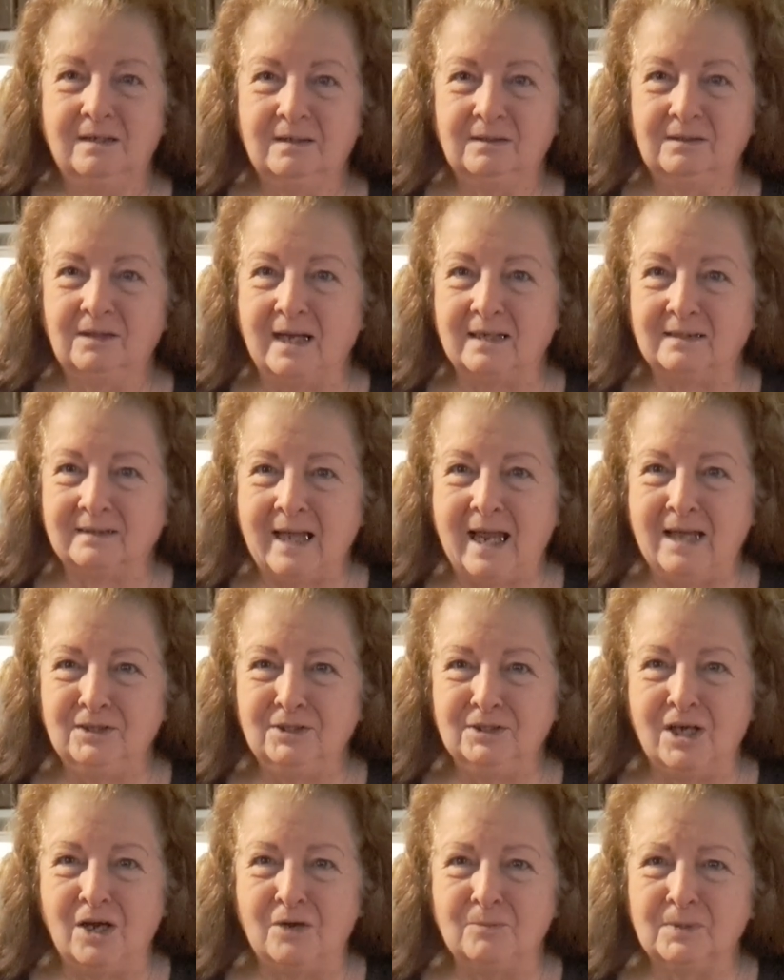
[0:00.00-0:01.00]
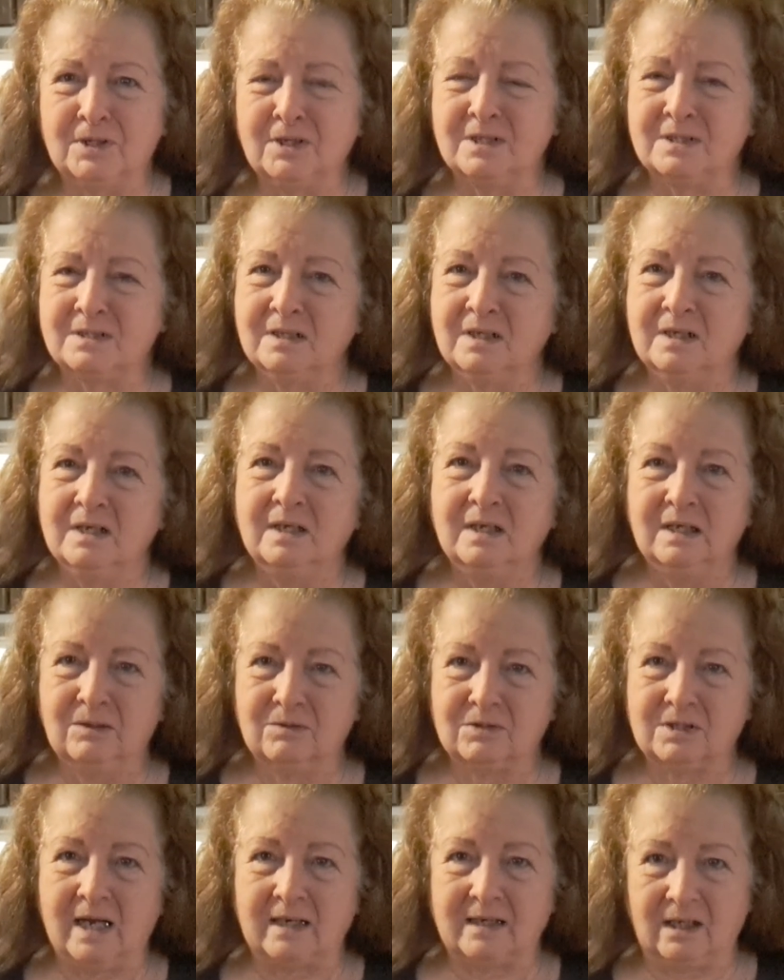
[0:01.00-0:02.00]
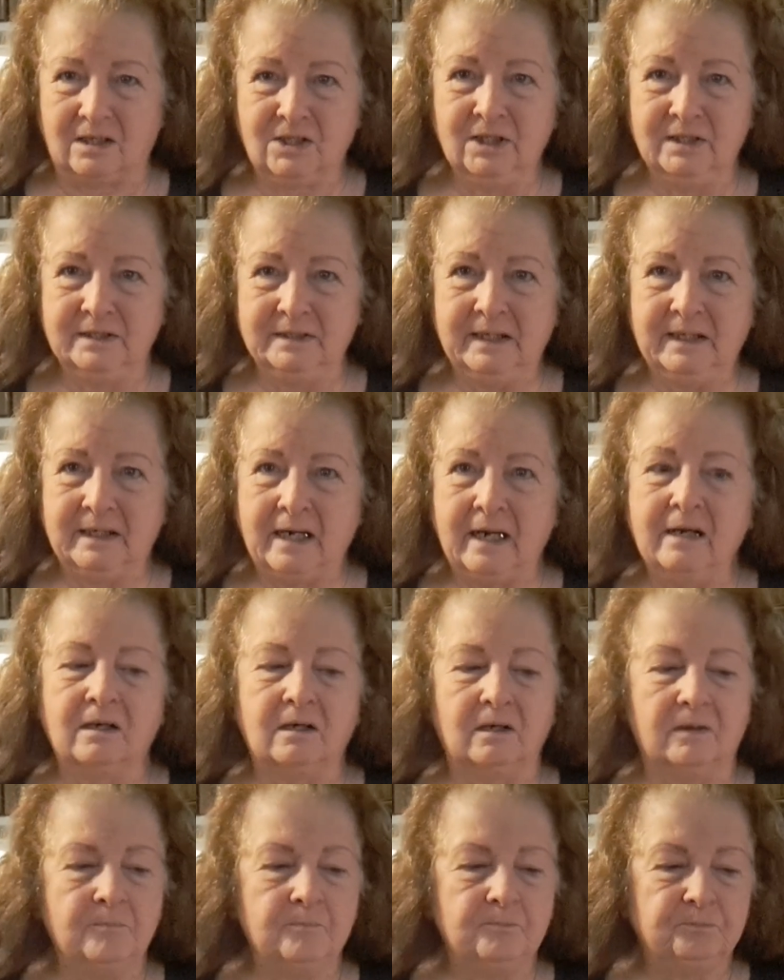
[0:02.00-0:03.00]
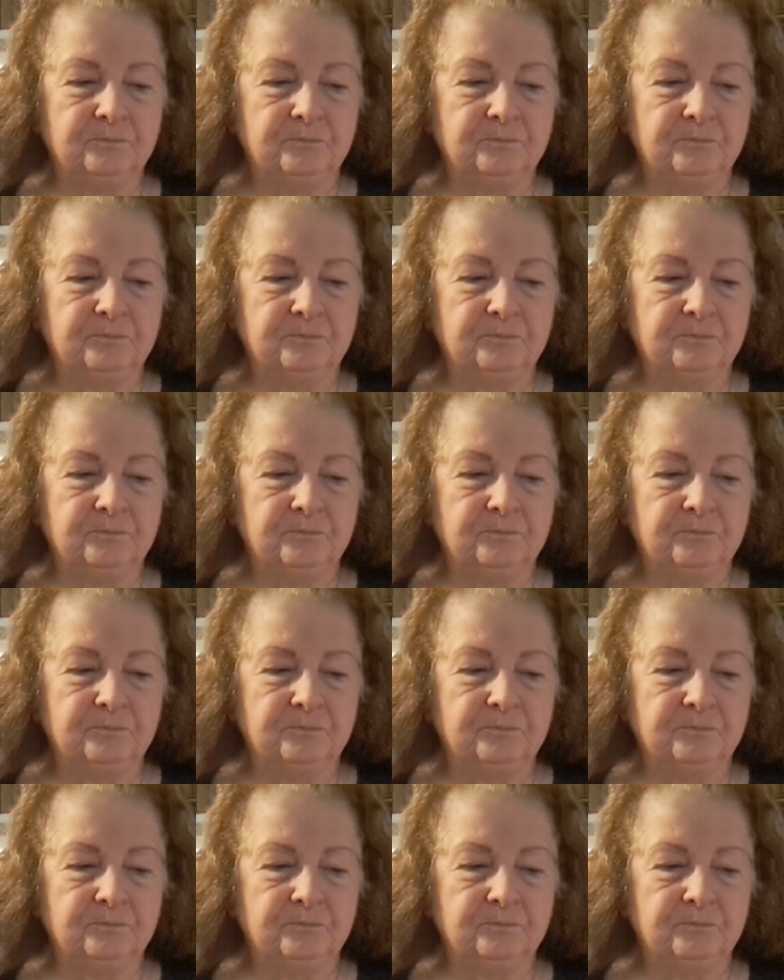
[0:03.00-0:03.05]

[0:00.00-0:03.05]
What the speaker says: like that, because it was like I couldn't get air.